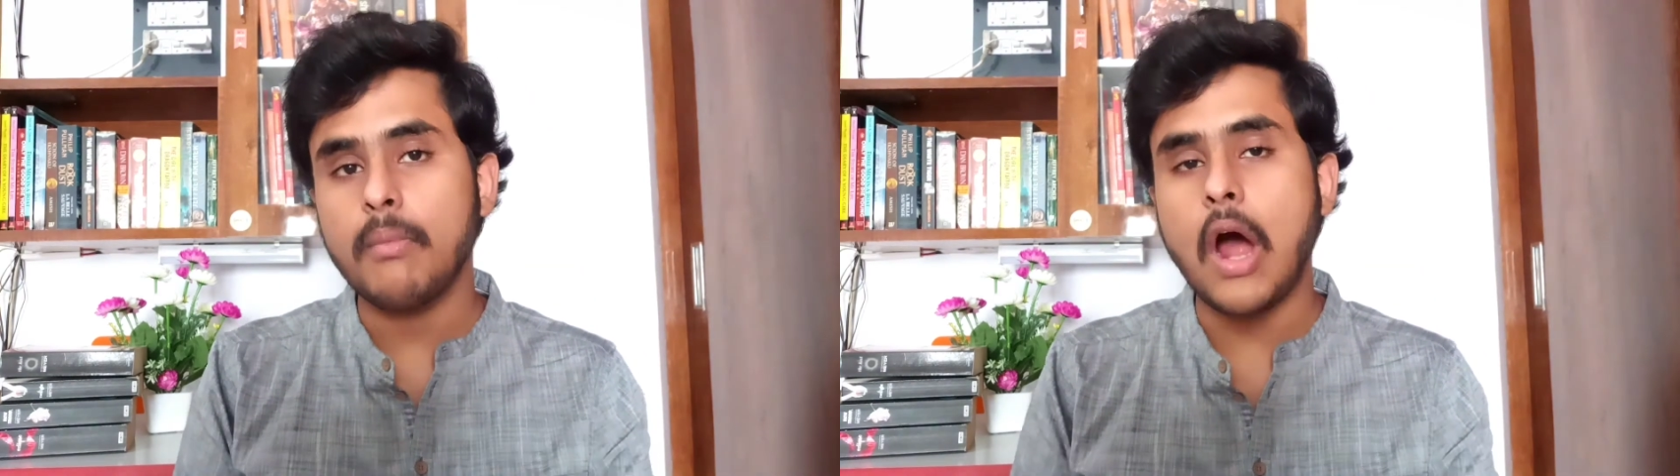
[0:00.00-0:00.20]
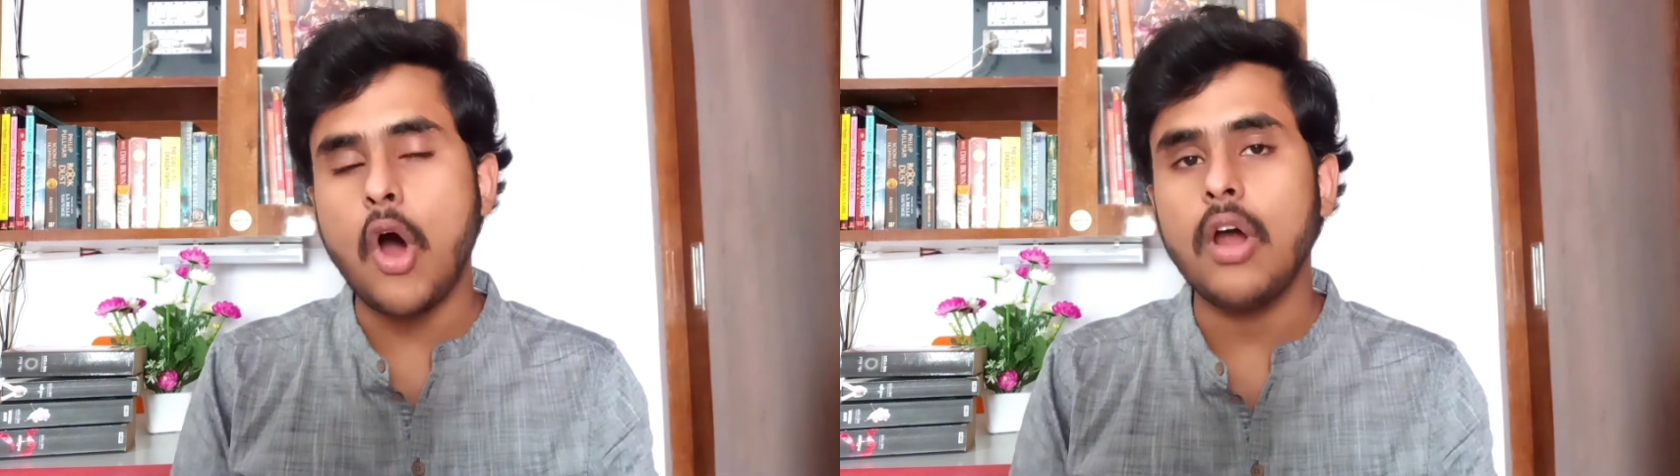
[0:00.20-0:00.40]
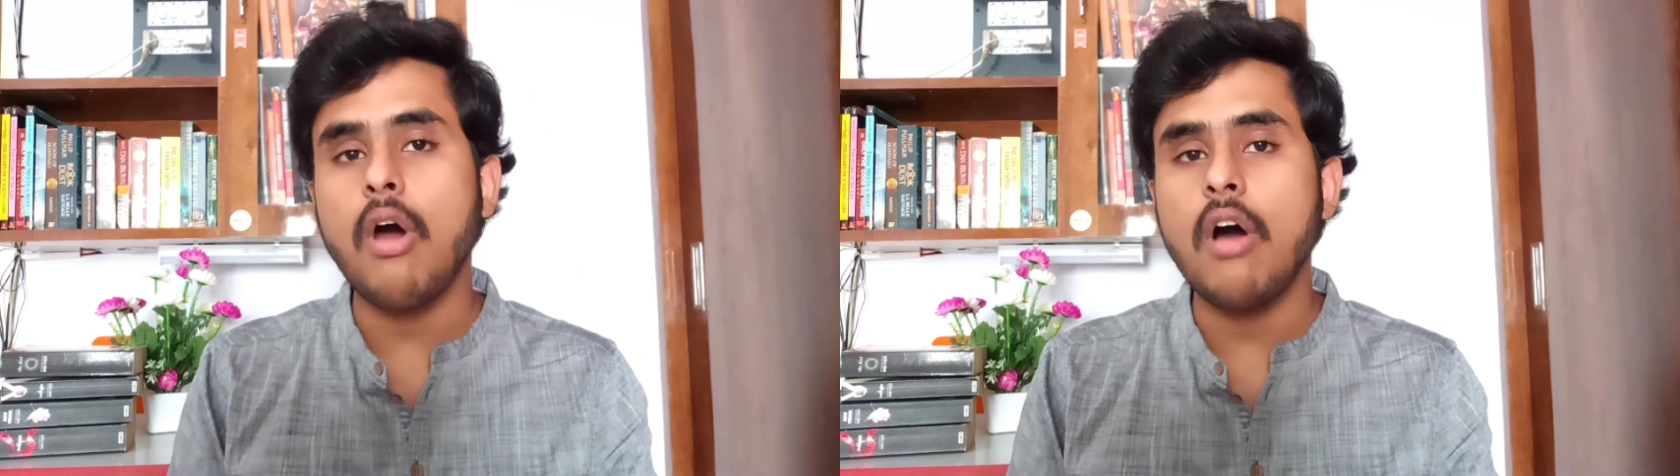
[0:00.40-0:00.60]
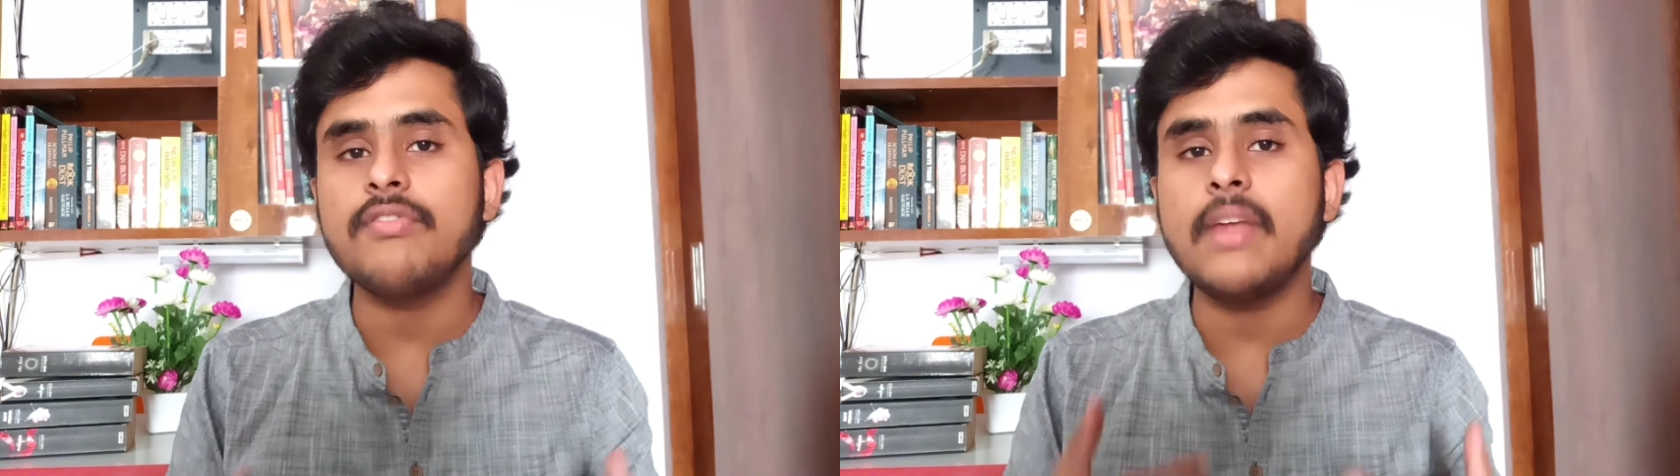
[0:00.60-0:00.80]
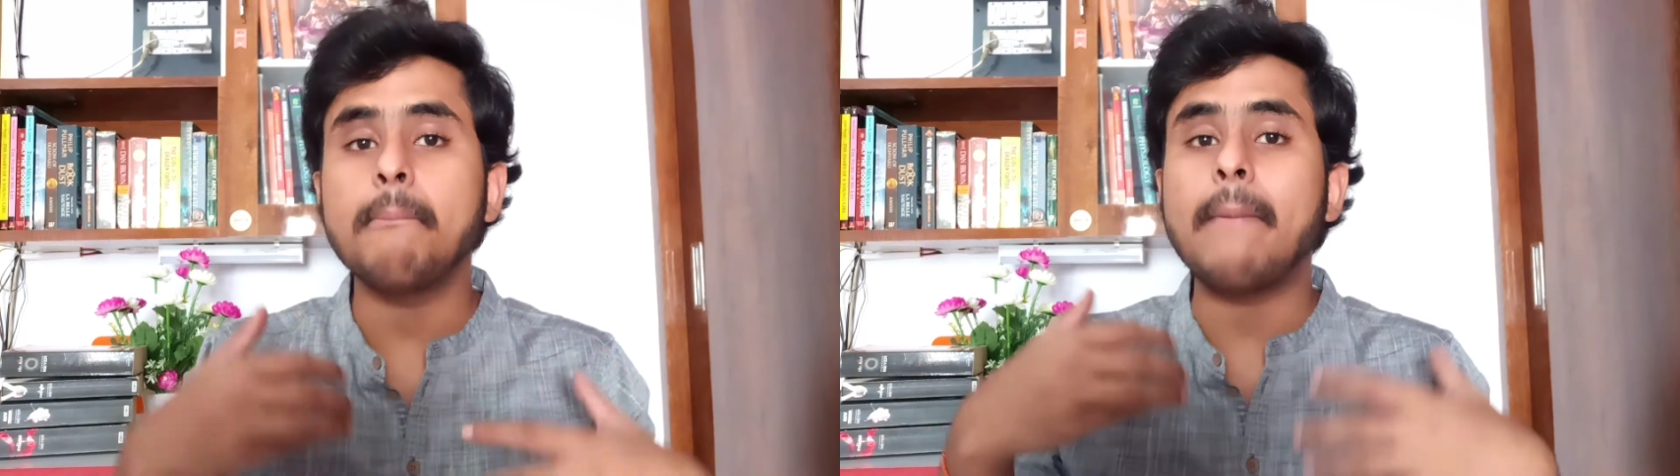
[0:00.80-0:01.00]
all of
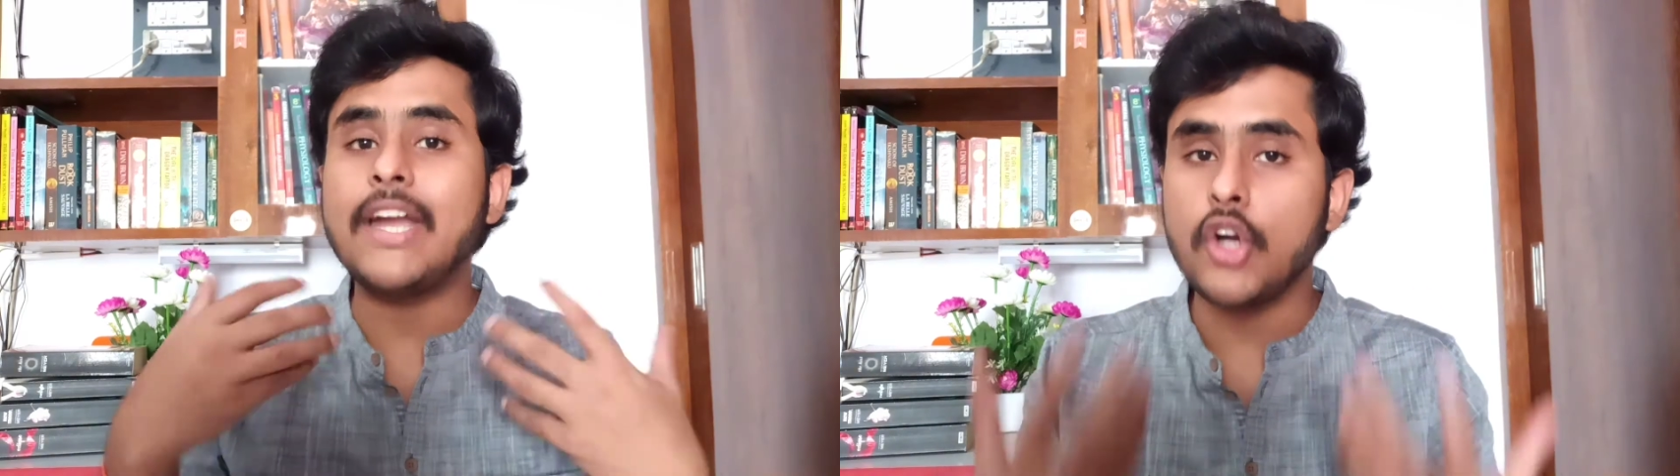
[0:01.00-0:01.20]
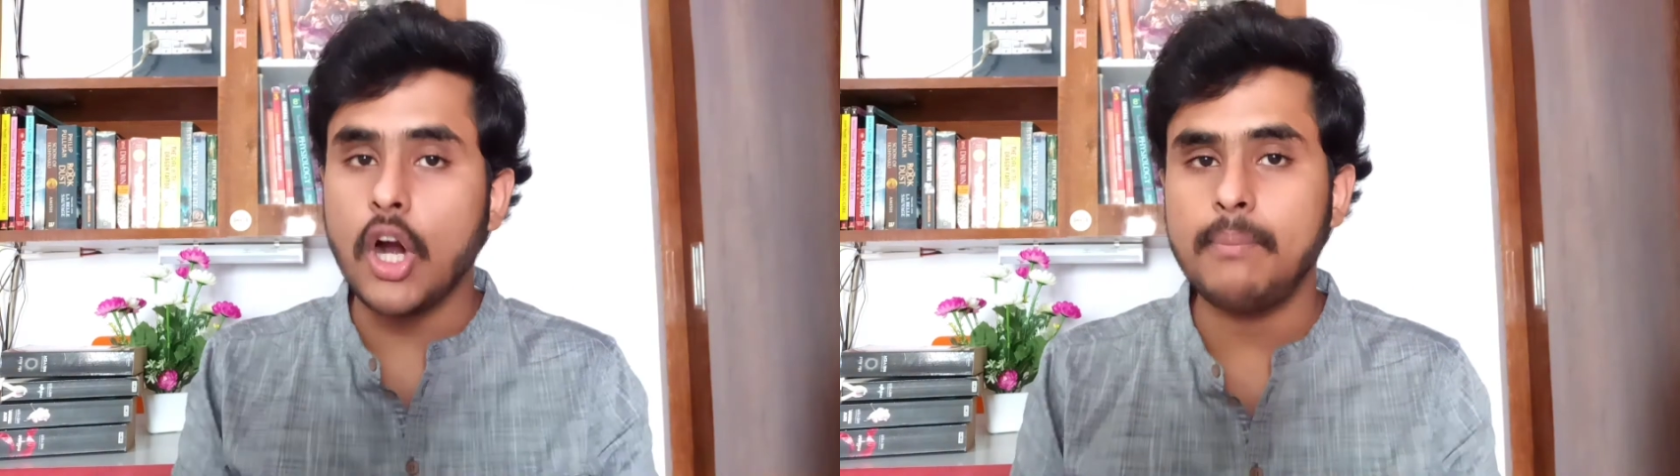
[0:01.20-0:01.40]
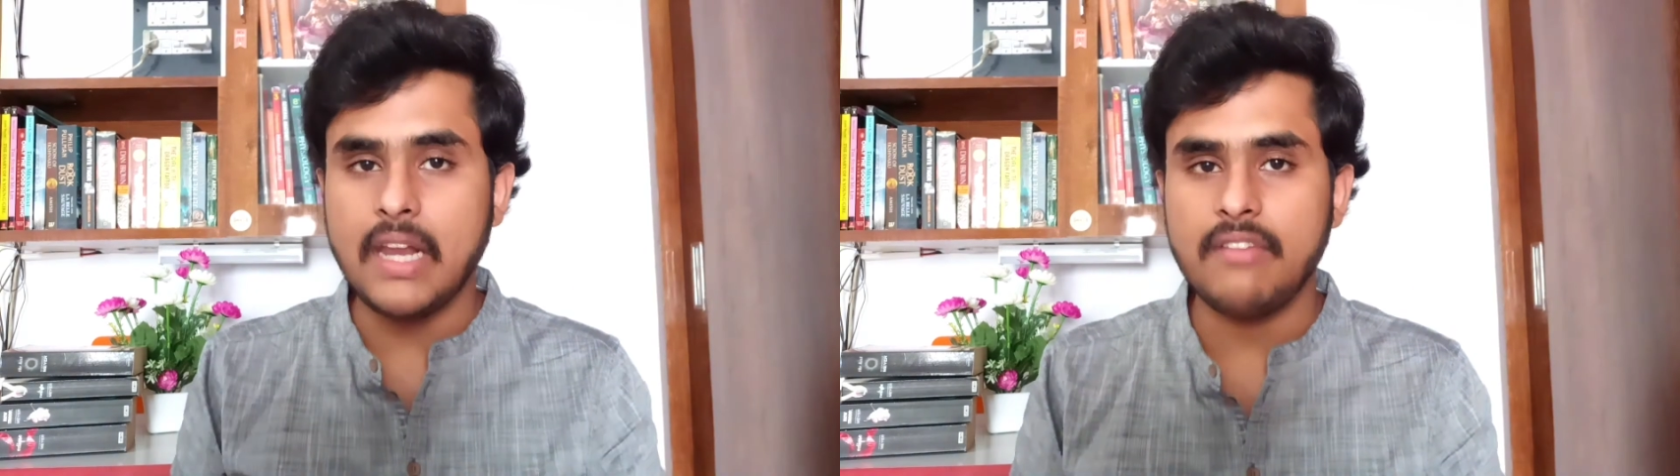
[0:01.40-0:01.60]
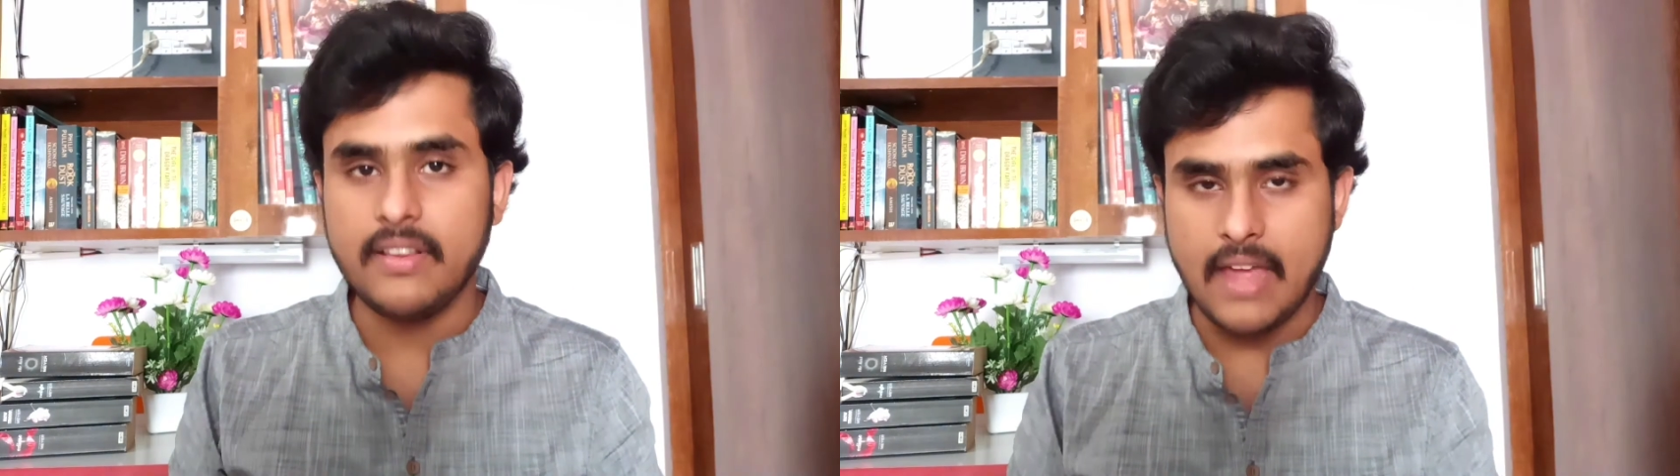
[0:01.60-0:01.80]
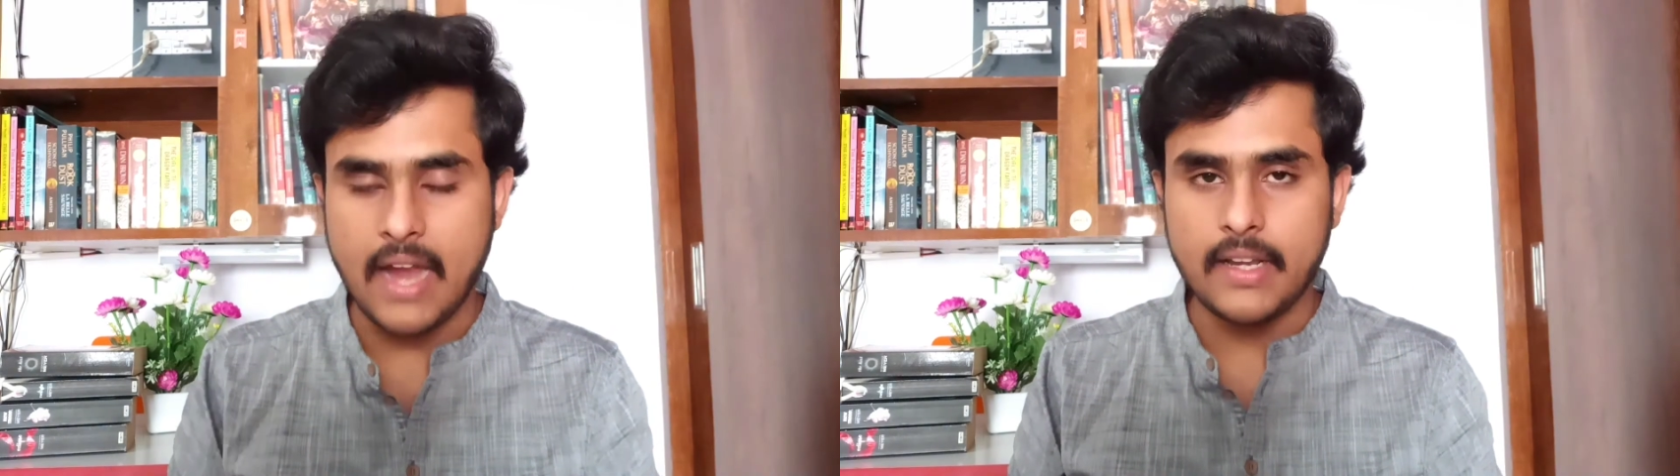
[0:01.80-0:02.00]
them might not be loving that.